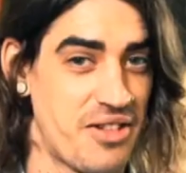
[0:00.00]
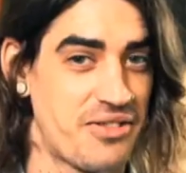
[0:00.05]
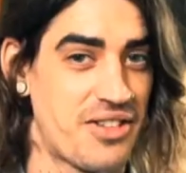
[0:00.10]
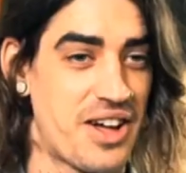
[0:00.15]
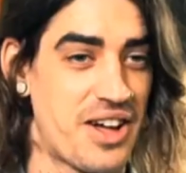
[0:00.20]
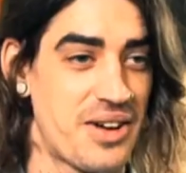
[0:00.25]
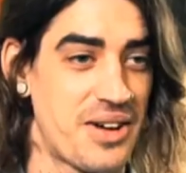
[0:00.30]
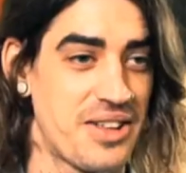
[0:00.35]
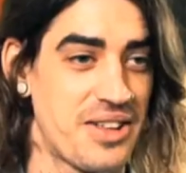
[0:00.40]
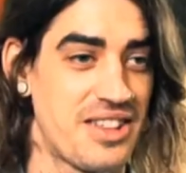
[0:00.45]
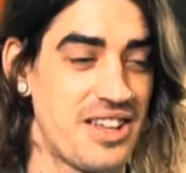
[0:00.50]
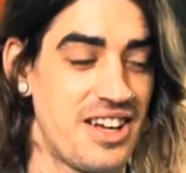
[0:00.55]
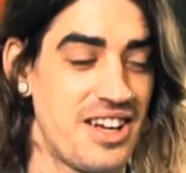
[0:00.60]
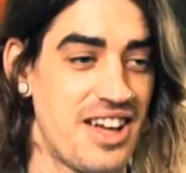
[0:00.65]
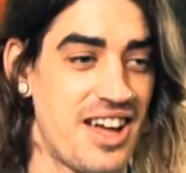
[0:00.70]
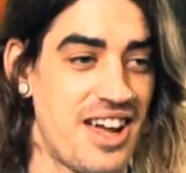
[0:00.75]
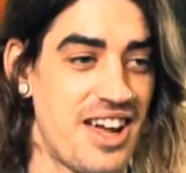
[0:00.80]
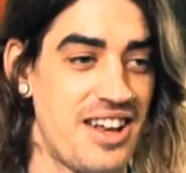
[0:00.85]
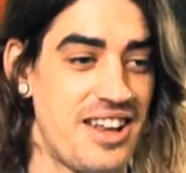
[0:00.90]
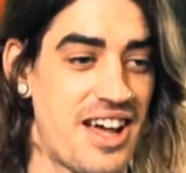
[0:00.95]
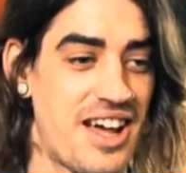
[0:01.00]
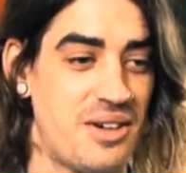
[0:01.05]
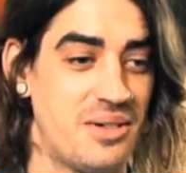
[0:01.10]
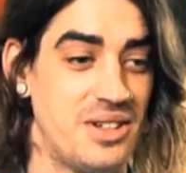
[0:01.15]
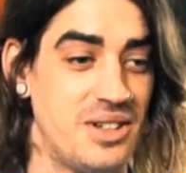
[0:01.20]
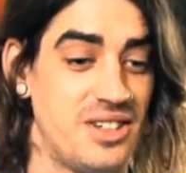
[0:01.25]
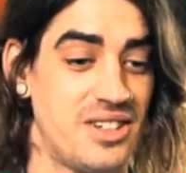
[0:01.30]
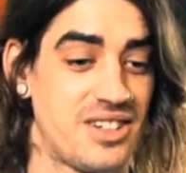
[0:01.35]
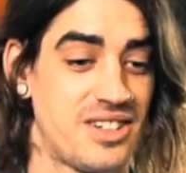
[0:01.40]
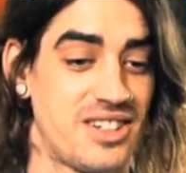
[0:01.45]
every flat earther, and that
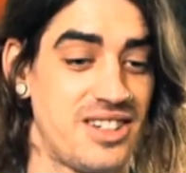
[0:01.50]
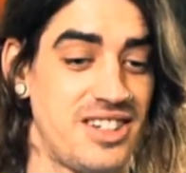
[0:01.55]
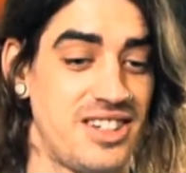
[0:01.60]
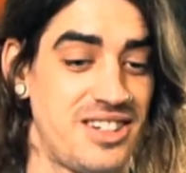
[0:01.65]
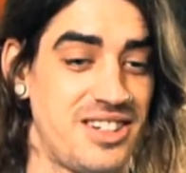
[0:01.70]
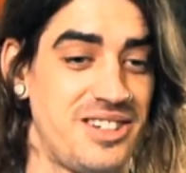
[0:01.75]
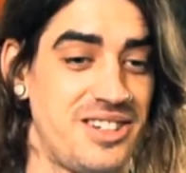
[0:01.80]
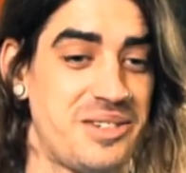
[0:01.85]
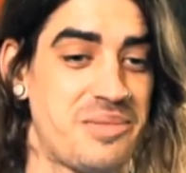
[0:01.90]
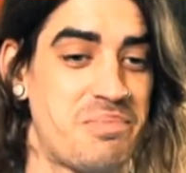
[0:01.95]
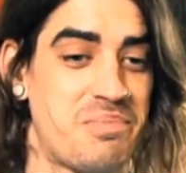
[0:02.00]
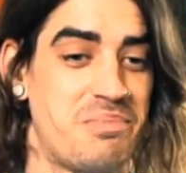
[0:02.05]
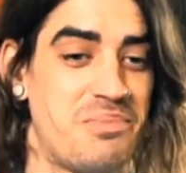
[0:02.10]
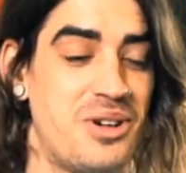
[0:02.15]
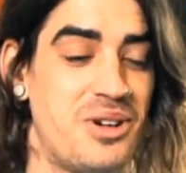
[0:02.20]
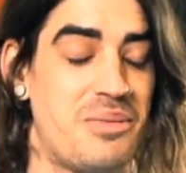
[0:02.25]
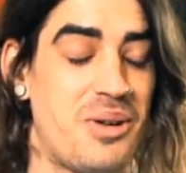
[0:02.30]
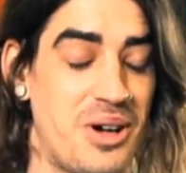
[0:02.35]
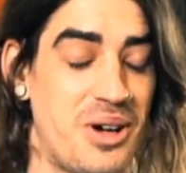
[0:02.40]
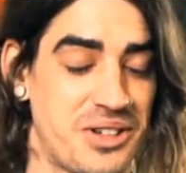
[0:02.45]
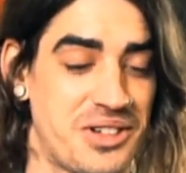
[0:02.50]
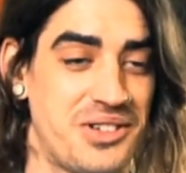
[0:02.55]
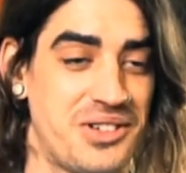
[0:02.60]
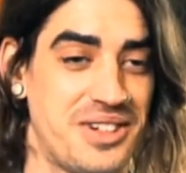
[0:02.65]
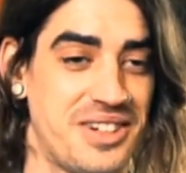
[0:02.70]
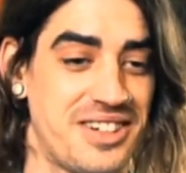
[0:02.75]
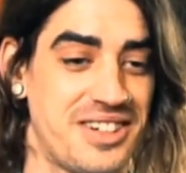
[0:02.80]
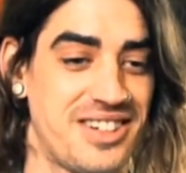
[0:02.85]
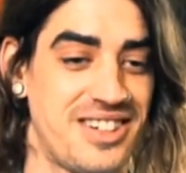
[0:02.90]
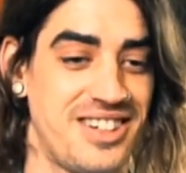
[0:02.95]
was, this is
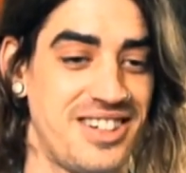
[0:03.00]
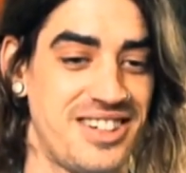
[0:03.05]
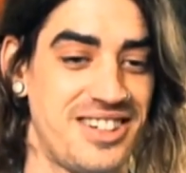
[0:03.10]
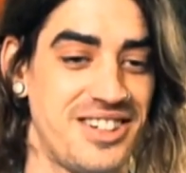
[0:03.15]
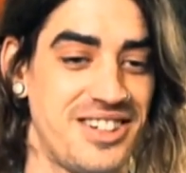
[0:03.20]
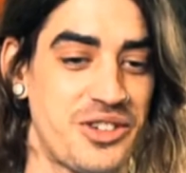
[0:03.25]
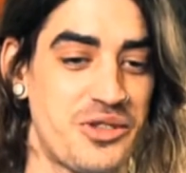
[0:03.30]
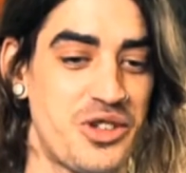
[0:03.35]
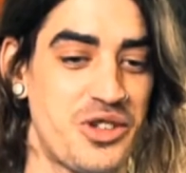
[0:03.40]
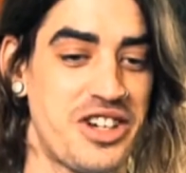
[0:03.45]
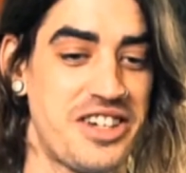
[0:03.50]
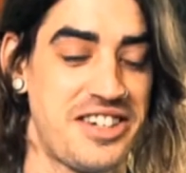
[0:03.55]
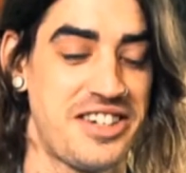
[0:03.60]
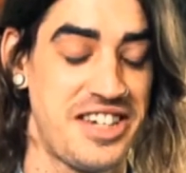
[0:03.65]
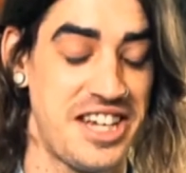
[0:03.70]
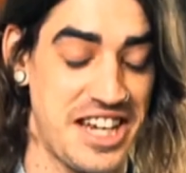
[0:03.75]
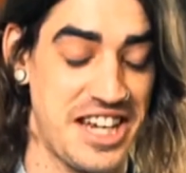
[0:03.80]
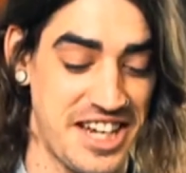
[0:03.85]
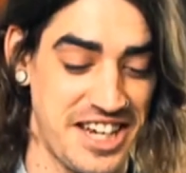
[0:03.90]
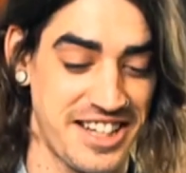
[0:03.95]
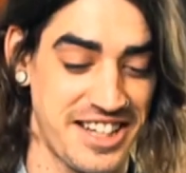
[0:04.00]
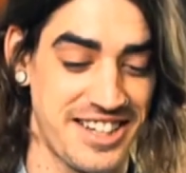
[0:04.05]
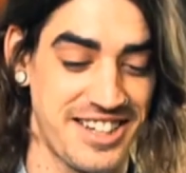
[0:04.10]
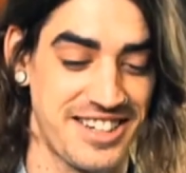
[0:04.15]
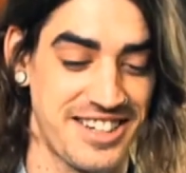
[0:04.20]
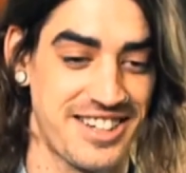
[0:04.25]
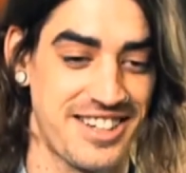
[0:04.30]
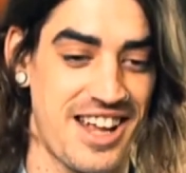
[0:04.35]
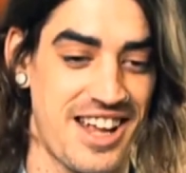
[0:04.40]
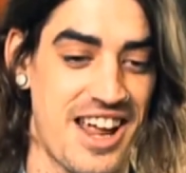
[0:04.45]
preposterous, this is
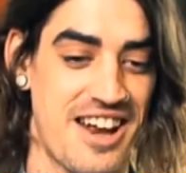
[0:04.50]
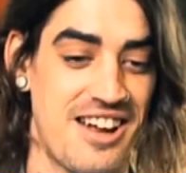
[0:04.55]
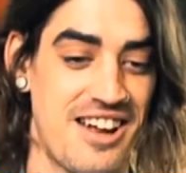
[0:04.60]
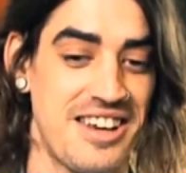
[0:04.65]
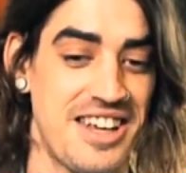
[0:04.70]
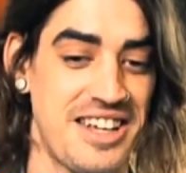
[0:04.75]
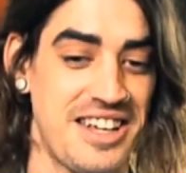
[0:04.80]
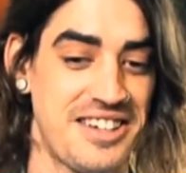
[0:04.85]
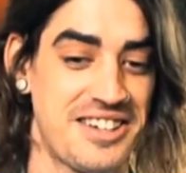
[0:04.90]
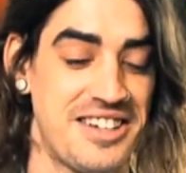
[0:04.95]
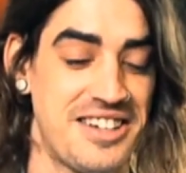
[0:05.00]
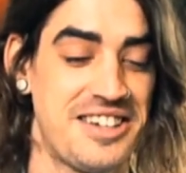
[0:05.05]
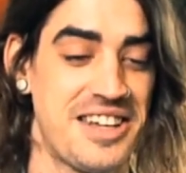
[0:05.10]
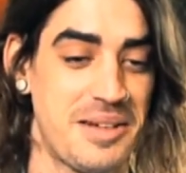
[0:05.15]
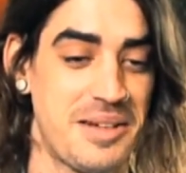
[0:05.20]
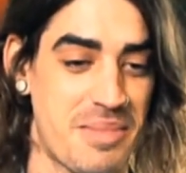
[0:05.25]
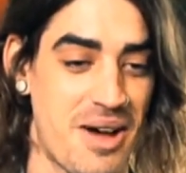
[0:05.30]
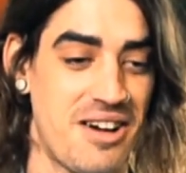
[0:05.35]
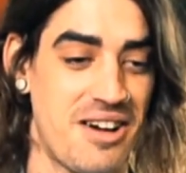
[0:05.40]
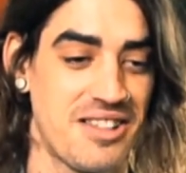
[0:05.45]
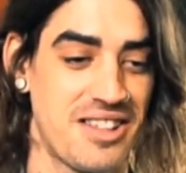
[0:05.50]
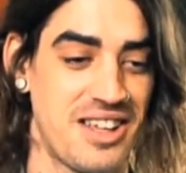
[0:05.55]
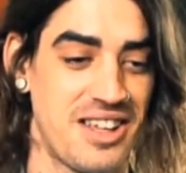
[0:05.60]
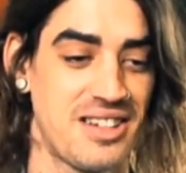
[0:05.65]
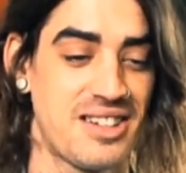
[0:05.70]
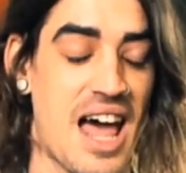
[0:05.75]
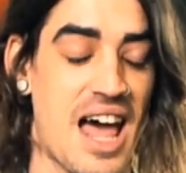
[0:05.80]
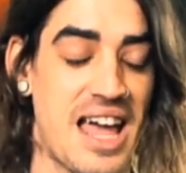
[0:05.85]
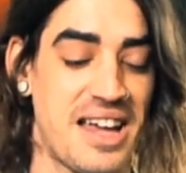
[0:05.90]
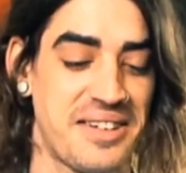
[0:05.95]
ridiculous, and I need to debunk
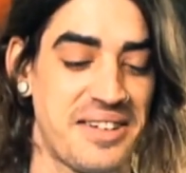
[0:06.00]
this